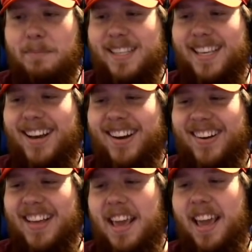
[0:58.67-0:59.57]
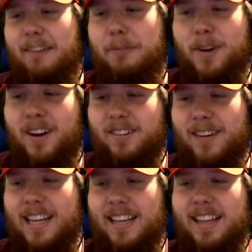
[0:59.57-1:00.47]
So if we're all
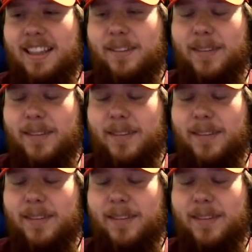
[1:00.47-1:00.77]
ready, I think